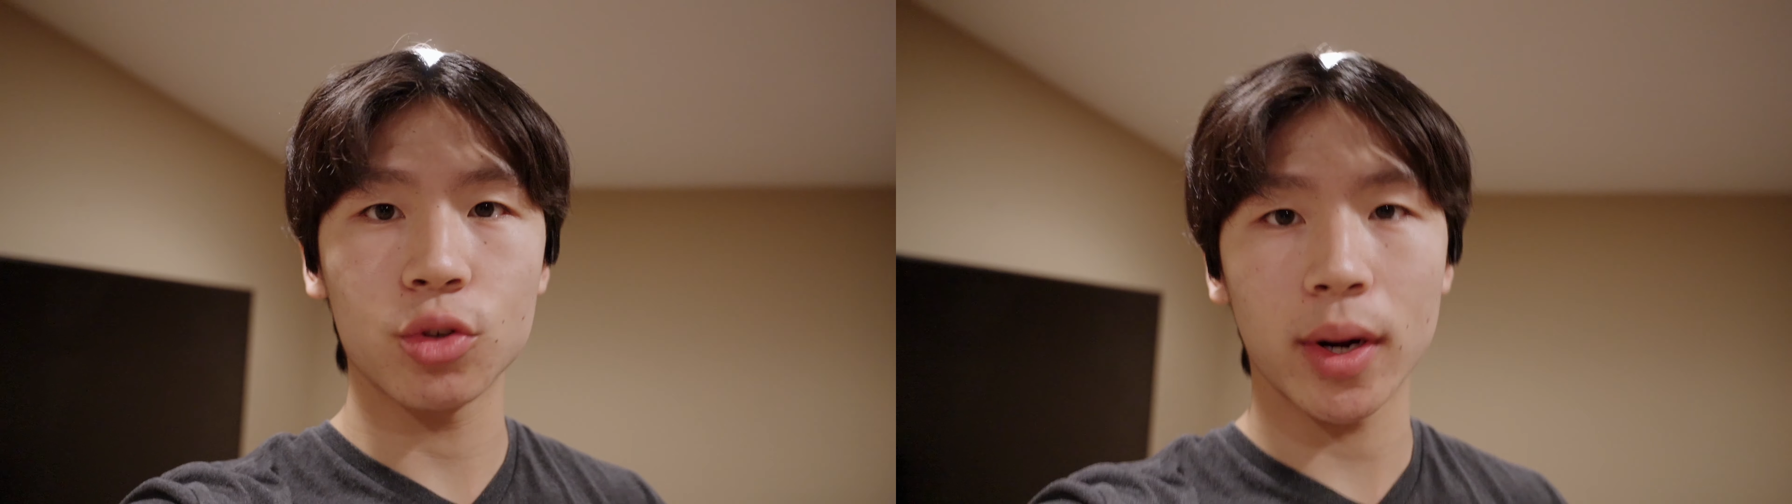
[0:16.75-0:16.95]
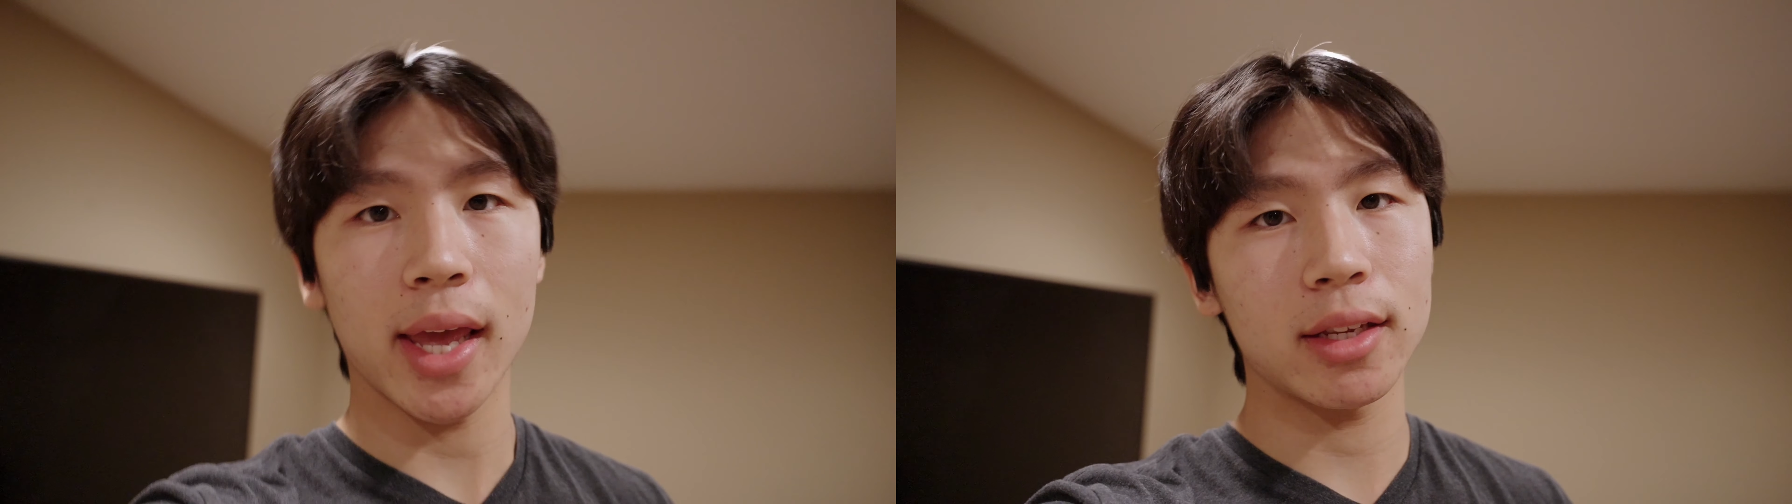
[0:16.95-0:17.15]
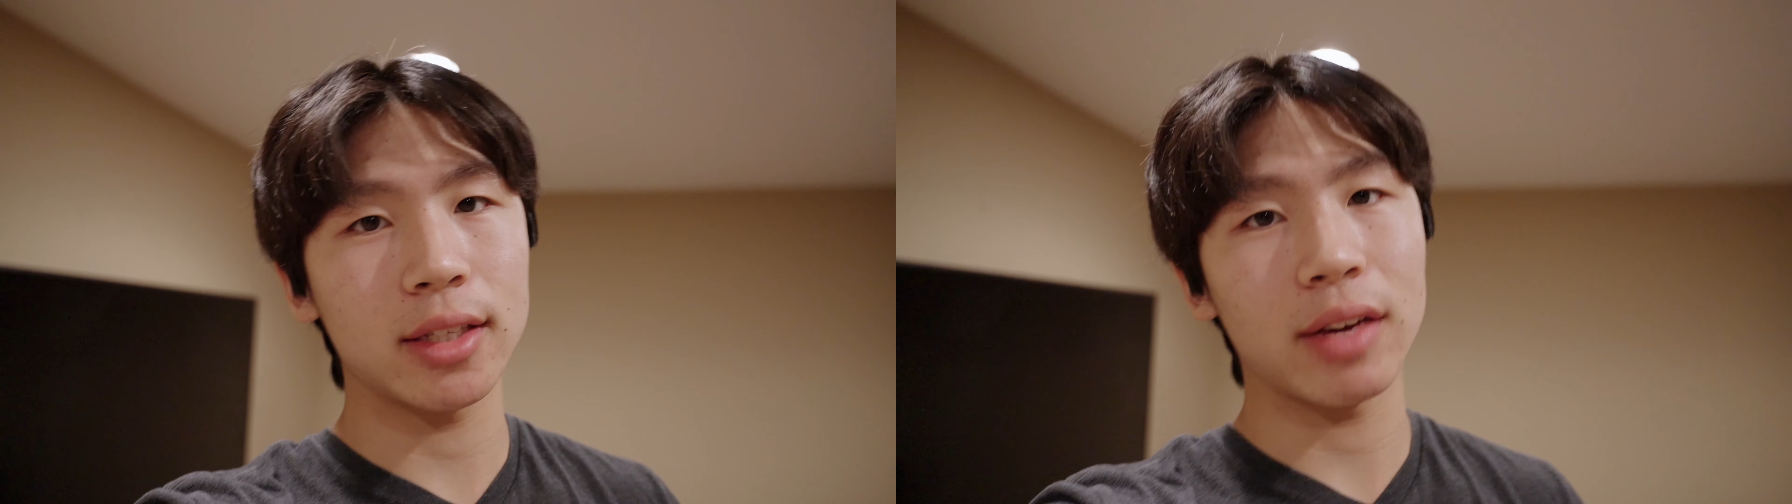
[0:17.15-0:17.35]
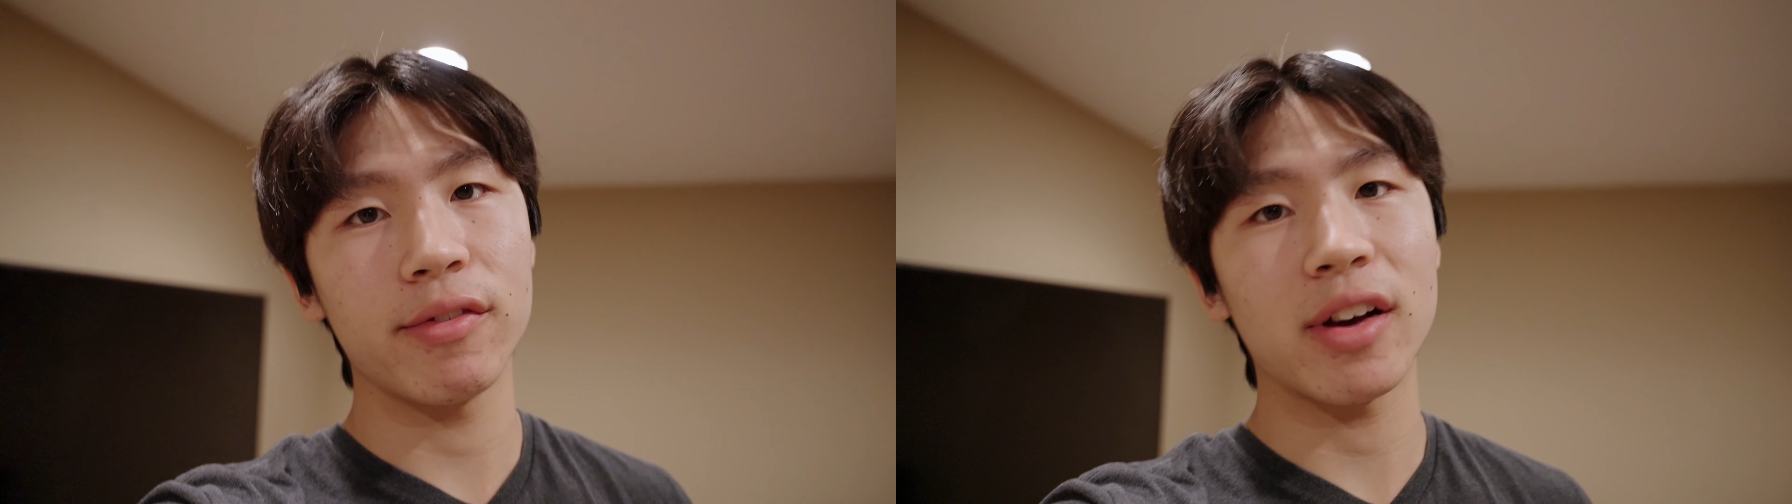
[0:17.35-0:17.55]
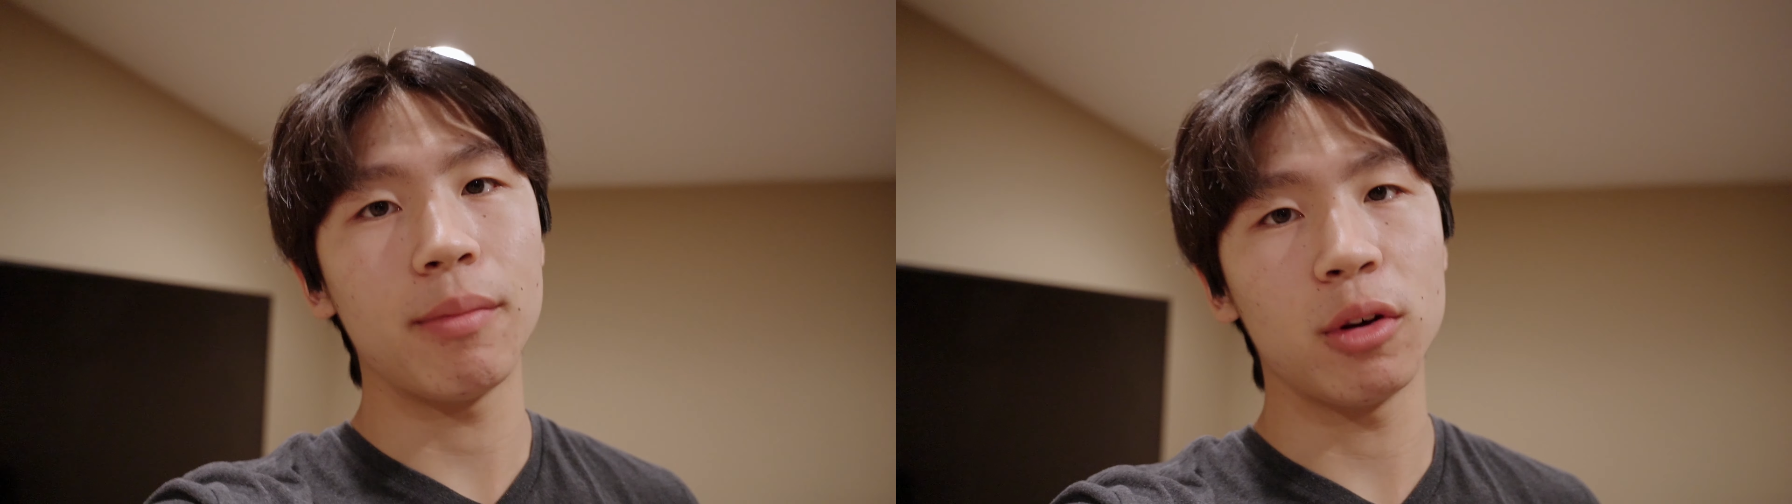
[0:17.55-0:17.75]

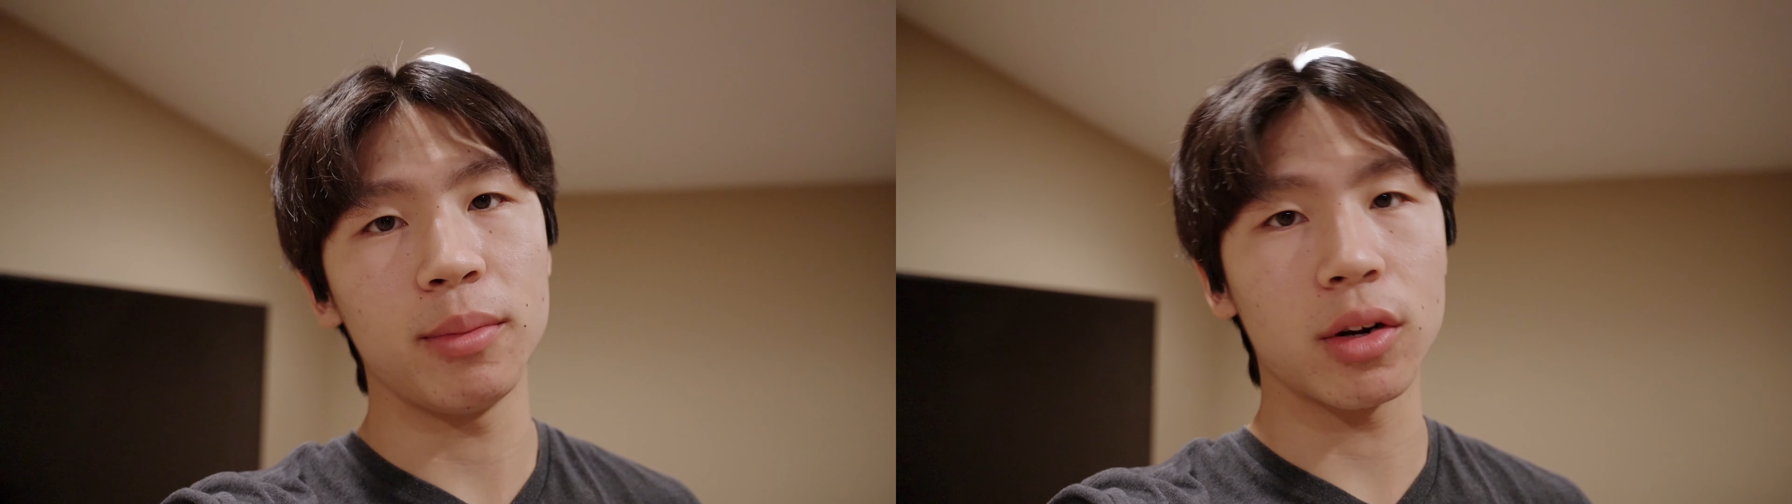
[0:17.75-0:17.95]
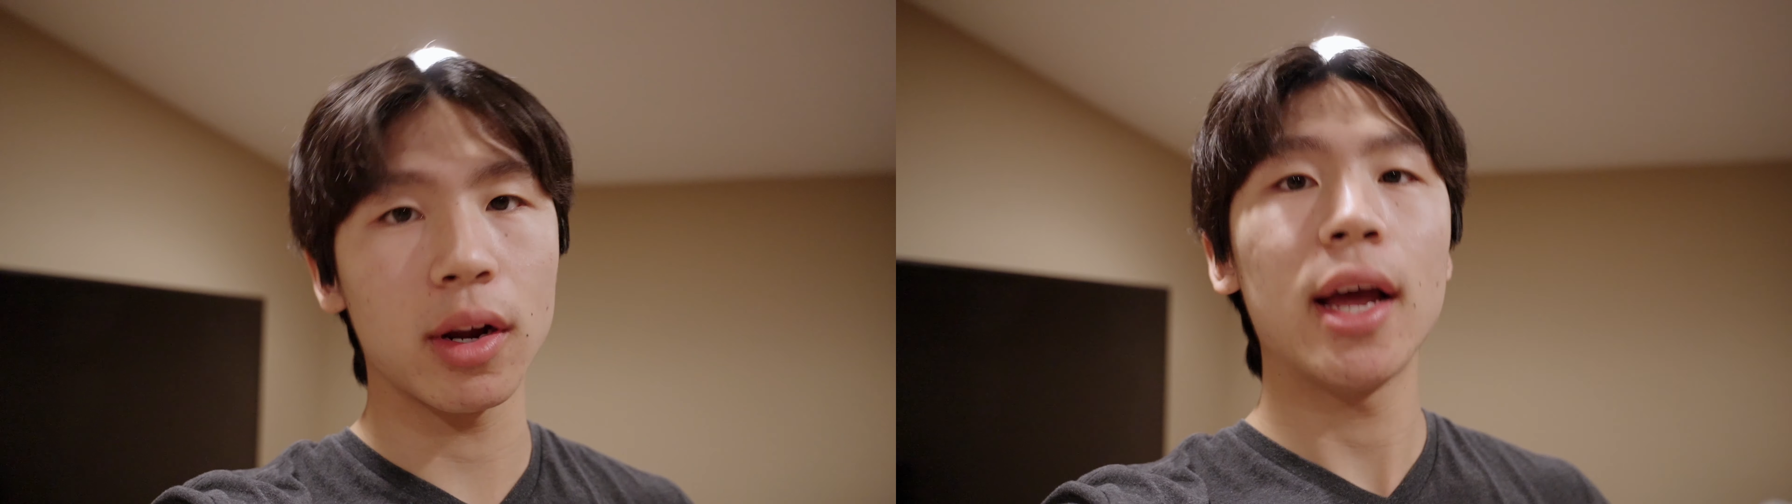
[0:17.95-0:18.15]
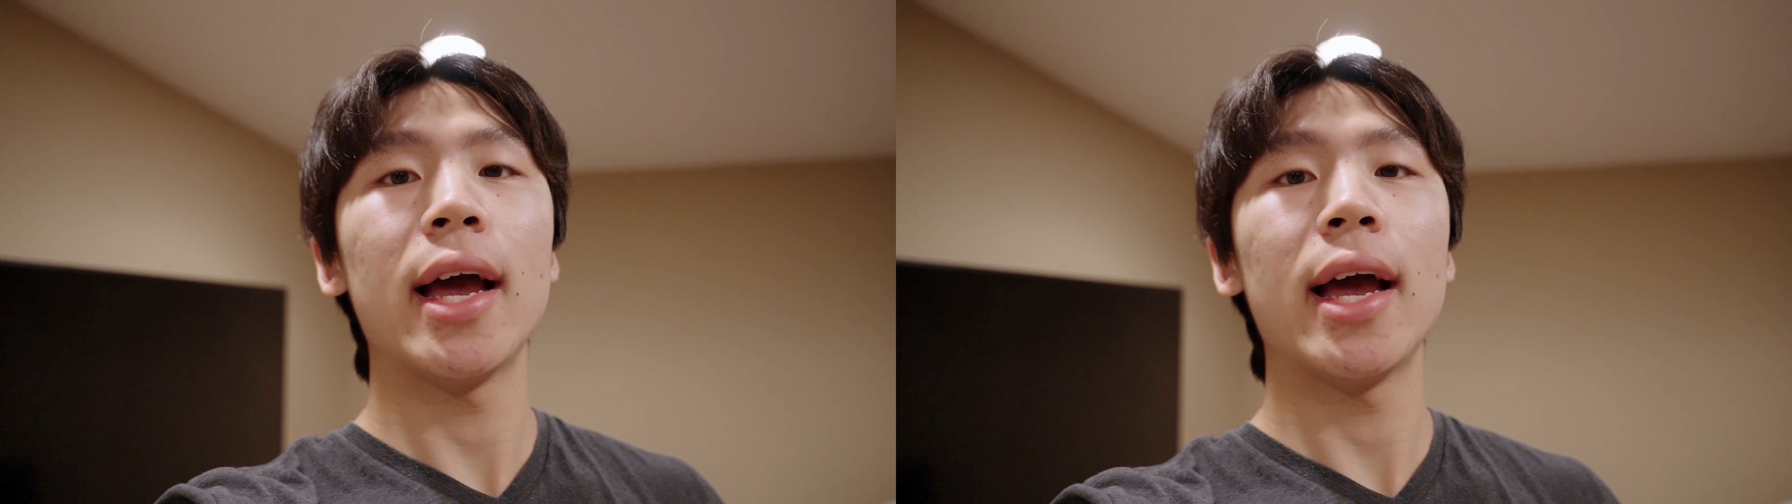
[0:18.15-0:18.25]
28-75mm